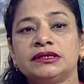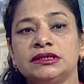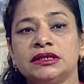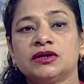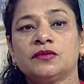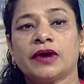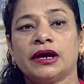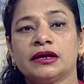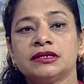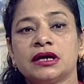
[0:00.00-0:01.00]
diseases of
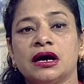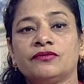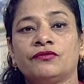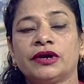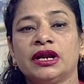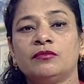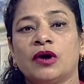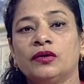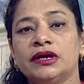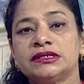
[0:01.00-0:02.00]
cattle are foot and
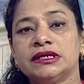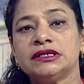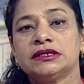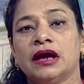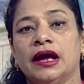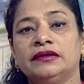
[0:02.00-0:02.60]
mouth disease,